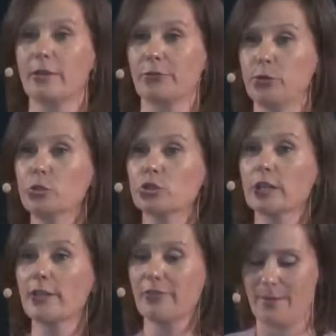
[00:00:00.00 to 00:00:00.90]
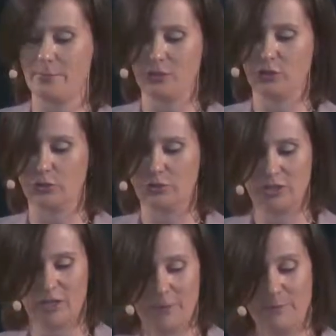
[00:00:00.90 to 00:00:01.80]
and future F M
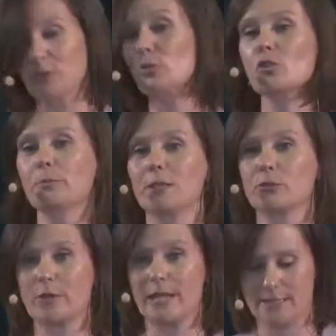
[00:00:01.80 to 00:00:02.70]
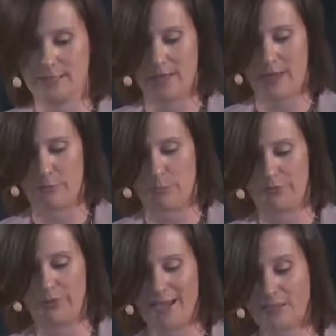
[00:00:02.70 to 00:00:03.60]
issues, but also be trained and
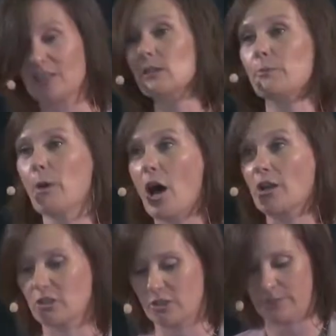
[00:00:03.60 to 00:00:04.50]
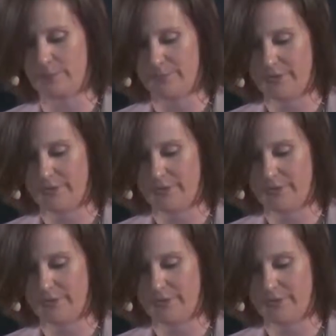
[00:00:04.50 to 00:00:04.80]
reflecting the past.